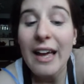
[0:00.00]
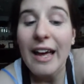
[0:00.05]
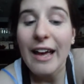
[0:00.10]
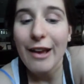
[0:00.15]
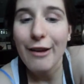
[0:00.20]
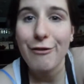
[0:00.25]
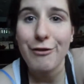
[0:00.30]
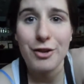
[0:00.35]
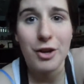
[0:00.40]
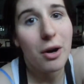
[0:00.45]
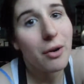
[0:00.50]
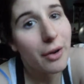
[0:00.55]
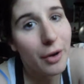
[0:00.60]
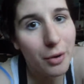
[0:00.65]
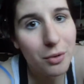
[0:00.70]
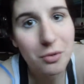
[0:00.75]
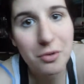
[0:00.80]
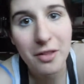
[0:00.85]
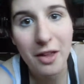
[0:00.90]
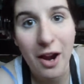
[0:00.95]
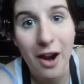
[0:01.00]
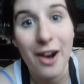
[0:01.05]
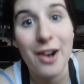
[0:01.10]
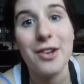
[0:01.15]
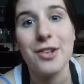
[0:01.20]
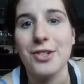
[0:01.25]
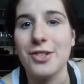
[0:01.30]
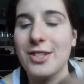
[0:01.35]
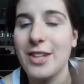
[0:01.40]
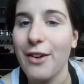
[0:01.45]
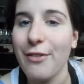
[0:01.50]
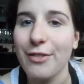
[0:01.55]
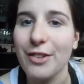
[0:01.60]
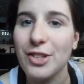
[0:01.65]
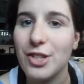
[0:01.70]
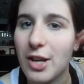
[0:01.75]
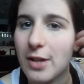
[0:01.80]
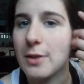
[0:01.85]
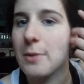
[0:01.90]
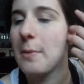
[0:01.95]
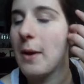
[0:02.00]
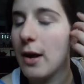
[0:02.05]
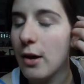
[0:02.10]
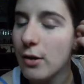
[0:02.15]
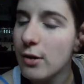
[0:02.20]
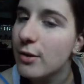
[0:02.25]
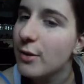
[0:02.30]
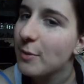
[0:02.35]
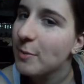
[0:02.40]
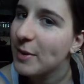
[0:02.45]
If you don't know who they are, you should definitely check them out